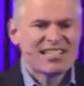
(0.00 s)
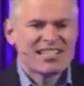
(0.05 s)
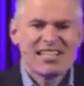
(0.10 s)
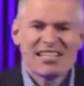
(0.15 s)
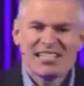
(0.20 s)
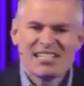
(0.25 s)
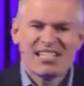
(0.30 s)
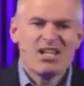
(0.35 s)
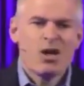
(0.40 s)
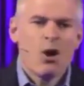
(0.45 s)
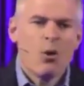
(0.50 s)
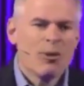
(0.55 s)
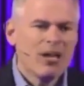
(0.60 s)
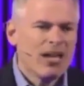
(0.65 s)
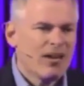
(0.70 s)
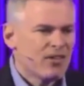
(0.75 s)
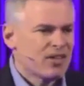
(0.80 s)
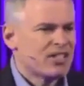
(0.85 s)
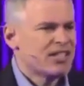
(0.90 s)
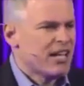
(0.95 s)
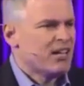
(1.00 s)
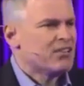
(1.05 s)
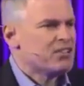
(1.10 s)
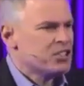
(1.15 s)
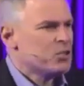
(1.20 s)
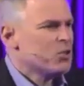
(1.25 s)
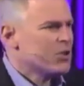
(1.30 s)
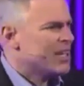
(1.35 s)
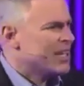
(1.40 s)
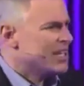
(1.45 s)
listen, nobody ever tells you
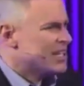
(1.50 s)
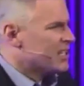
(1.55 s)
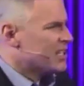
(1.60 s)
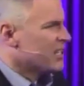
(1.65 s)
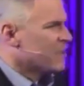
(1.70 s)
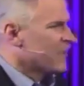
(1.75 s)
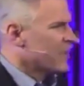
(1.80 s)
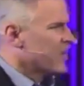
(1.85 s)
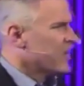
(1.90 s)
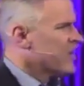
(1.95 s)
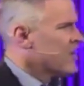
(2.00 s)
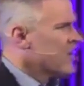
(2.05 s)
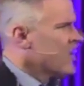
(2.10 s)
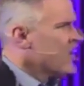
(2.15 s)
when they disagree.